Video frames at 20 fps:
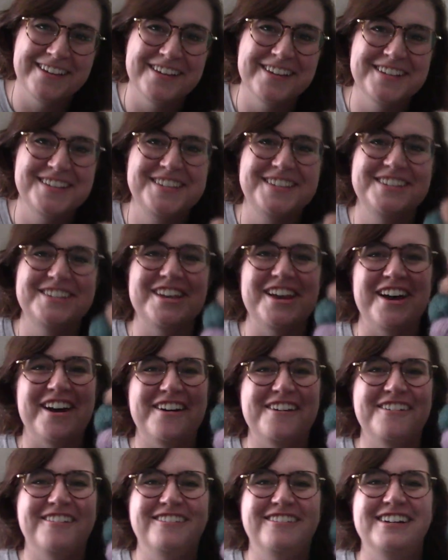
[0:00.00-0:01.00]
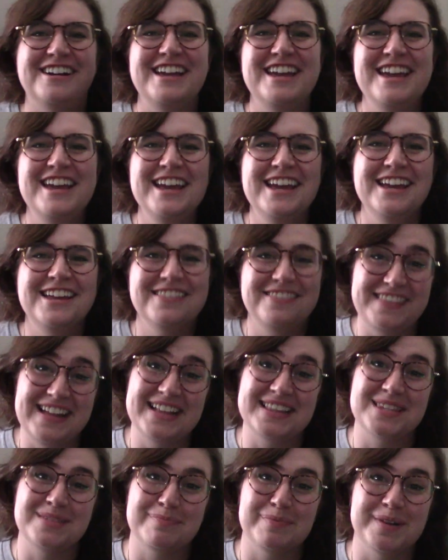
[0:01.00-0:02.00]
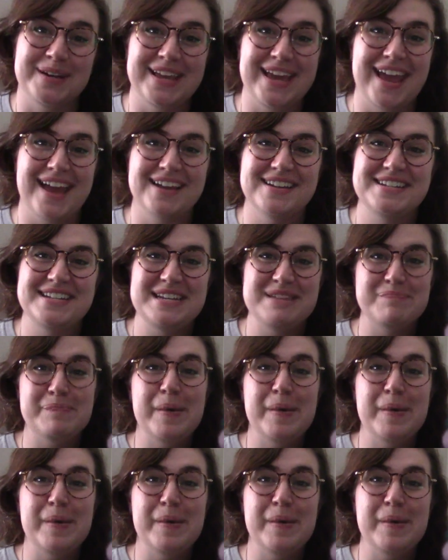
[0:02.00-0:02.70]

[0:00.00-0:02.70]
So that's pretty handy.